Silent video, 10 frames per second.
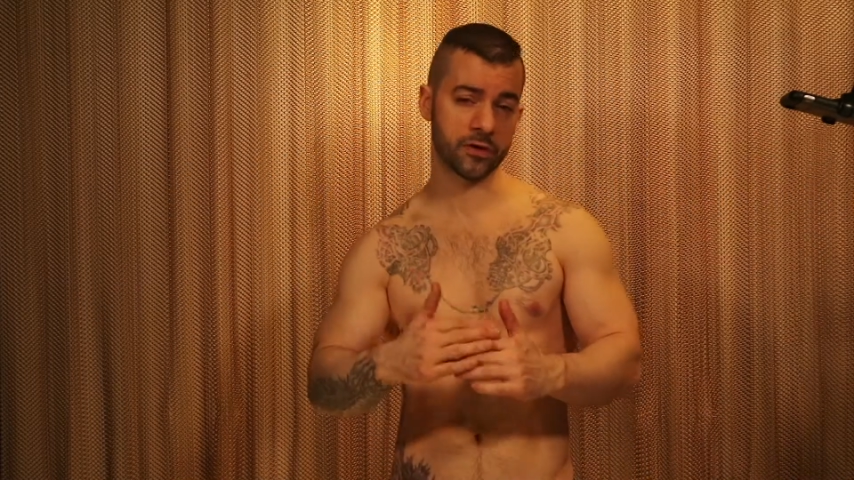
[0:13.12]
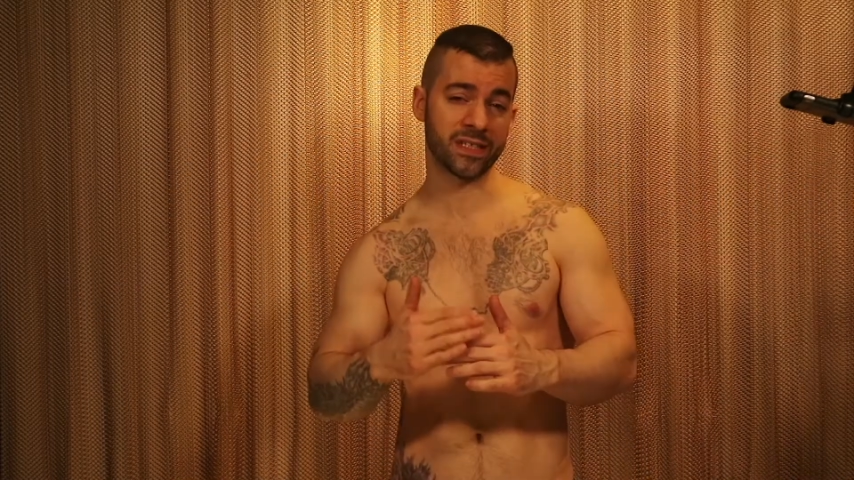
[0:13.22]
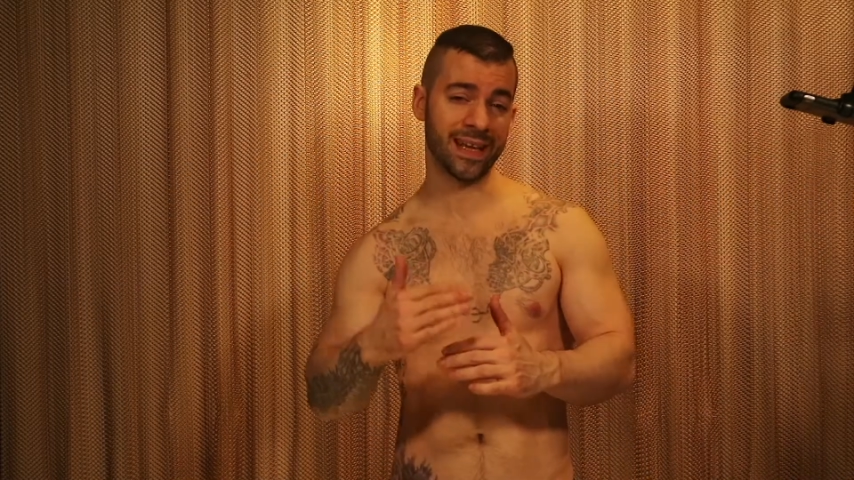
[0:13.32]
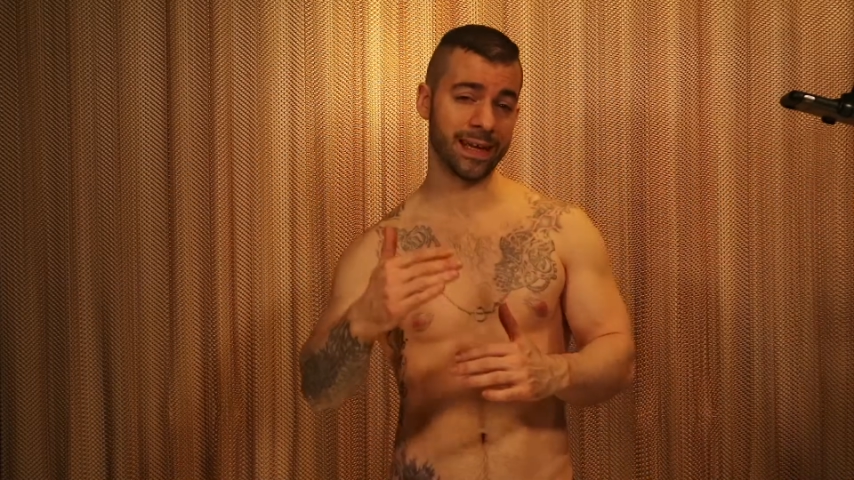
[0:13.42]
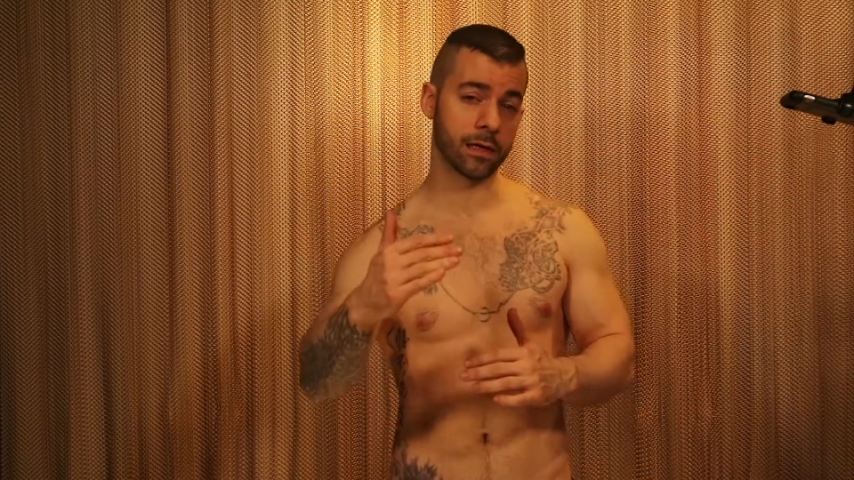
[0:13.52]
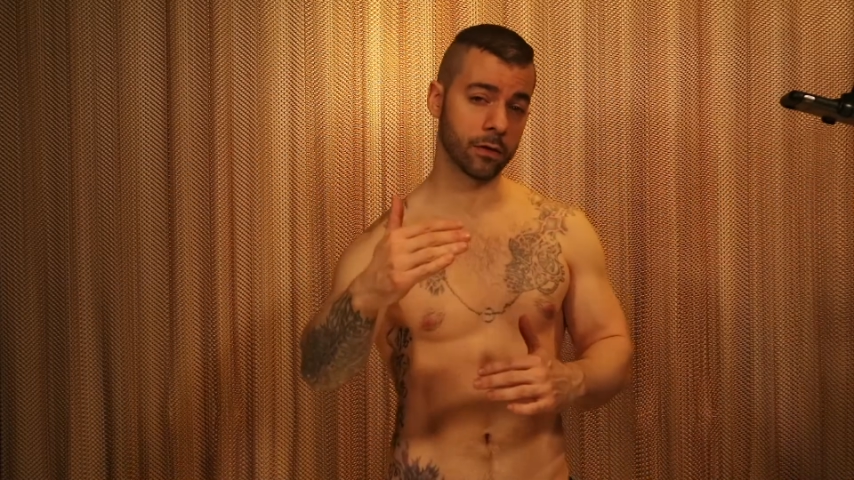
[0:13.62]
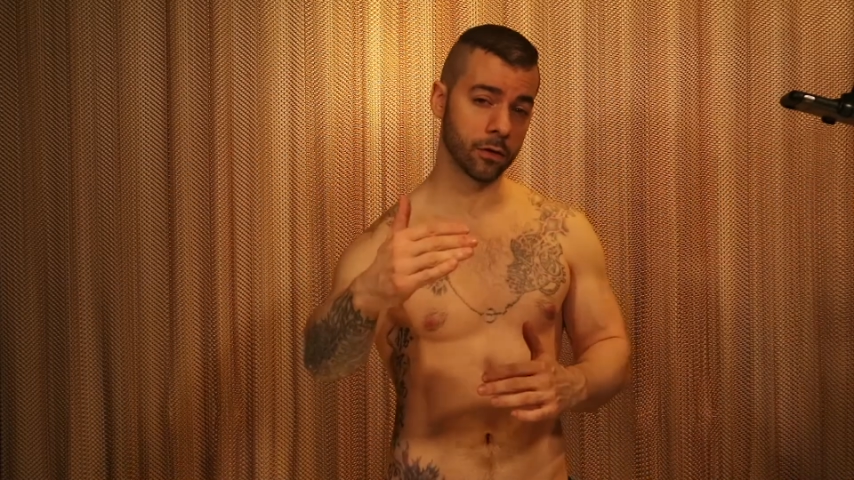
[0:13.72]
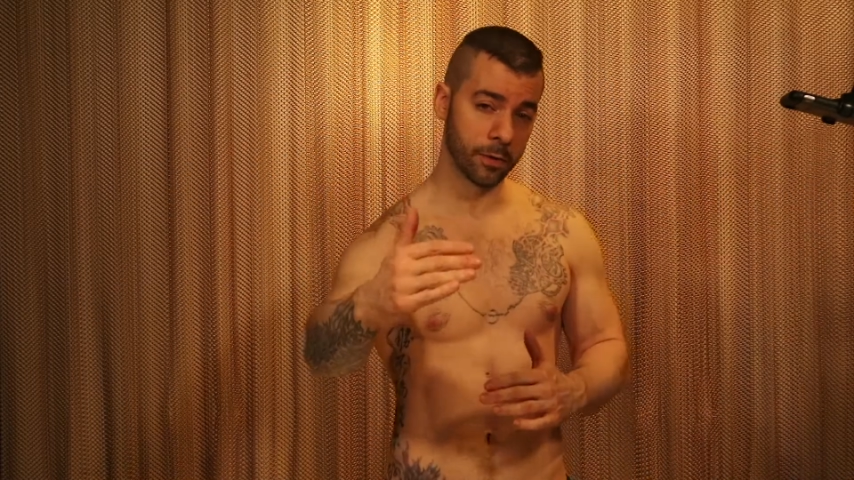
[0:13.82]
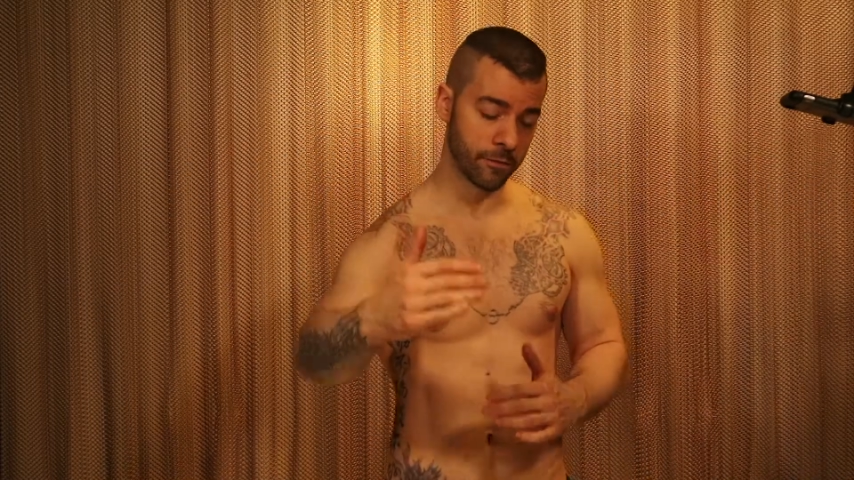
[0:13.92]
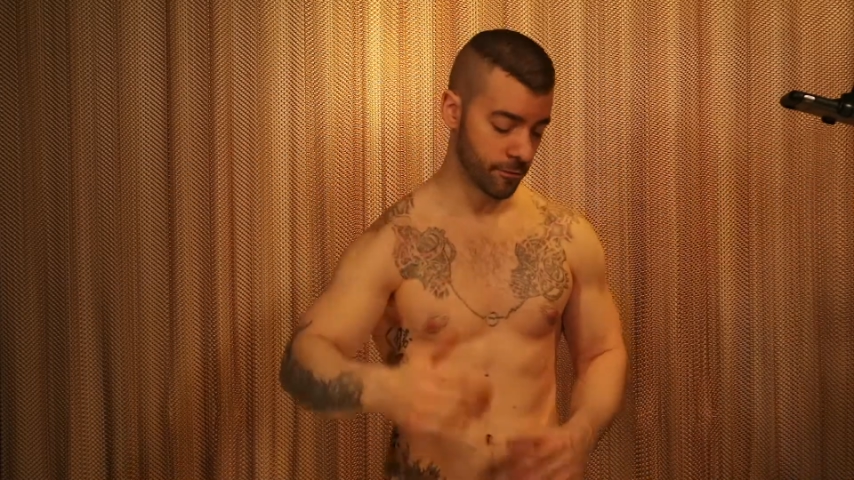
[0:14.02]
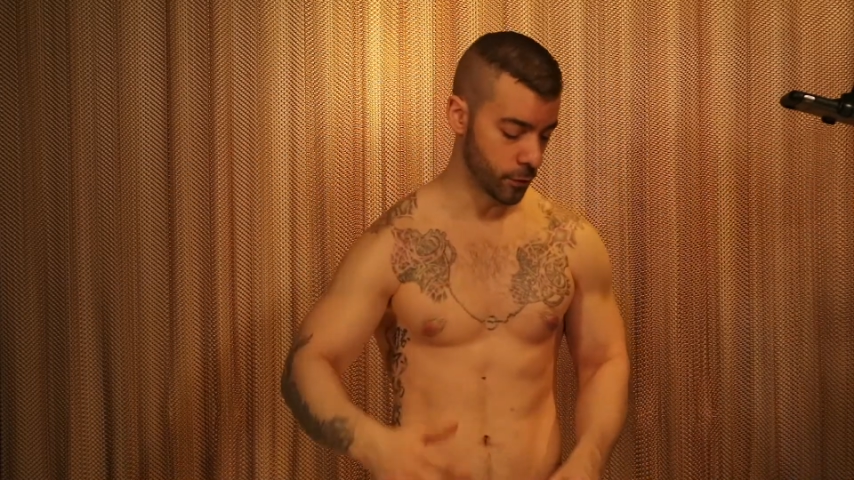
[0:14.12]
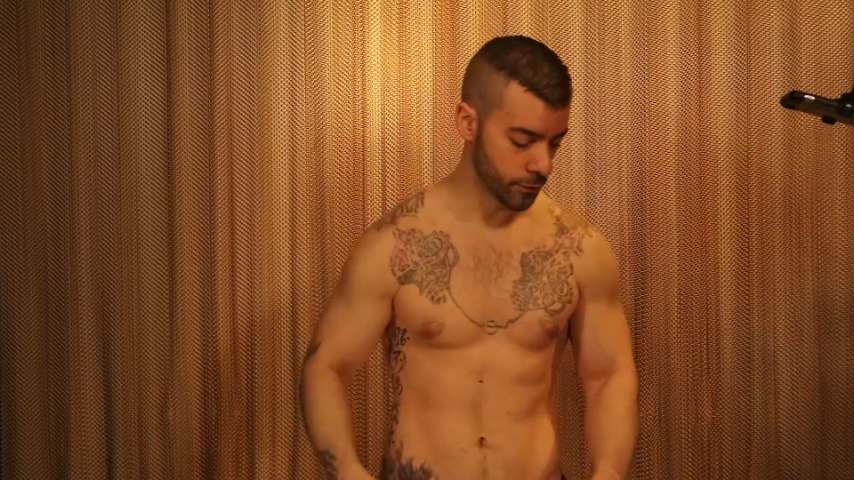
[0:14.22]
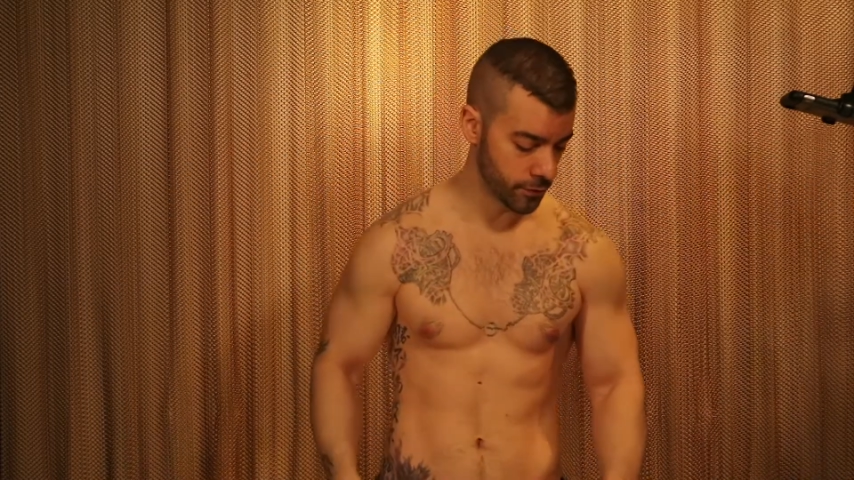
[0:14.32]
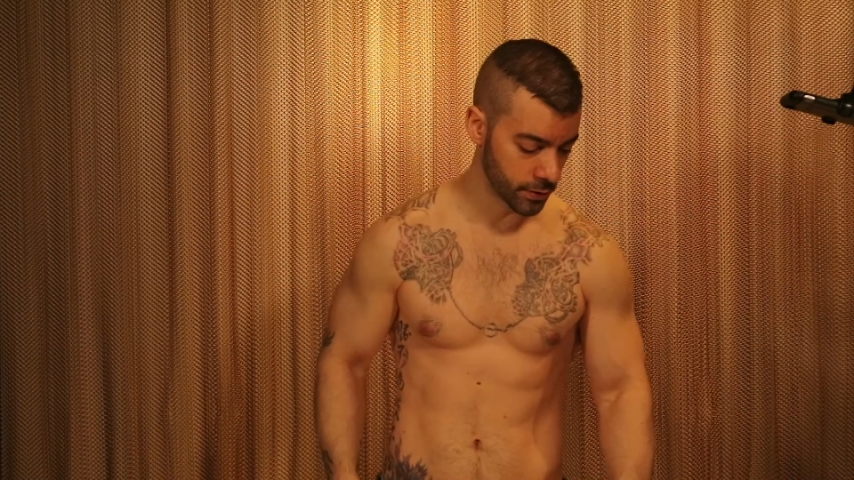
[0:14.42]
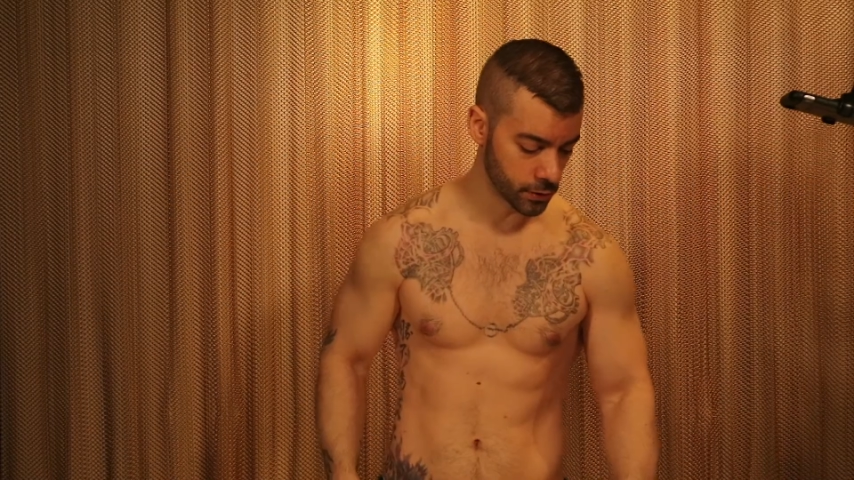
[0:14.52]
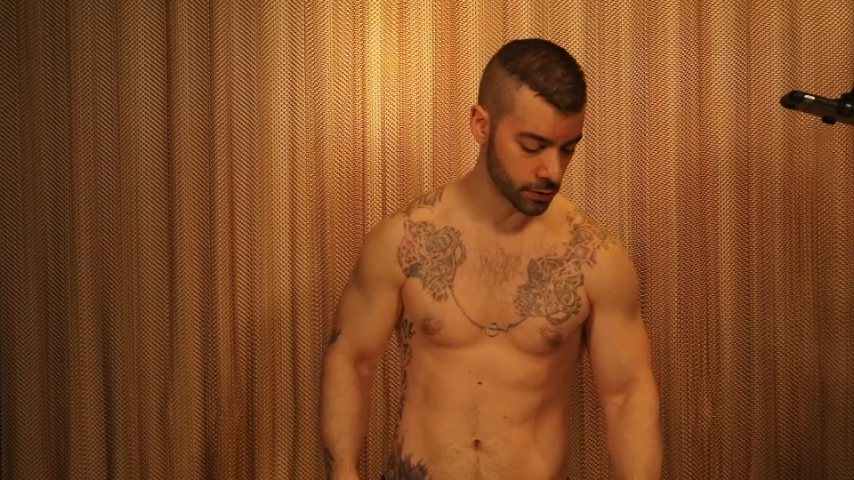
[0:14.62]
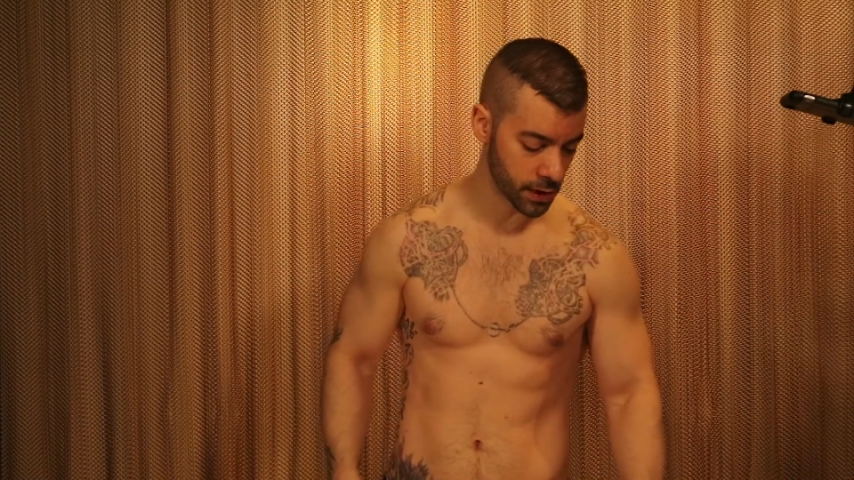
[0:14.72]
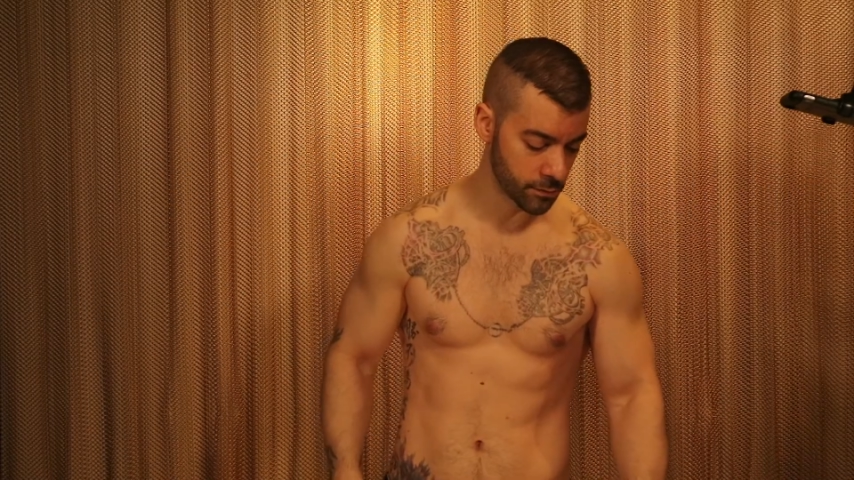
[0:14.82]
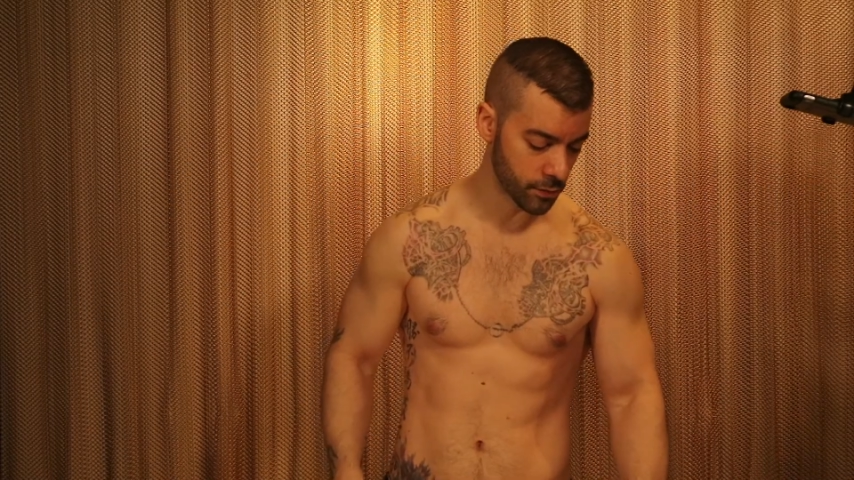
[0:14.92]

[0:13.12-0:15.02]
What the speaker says: is taken a little bit further in the cooking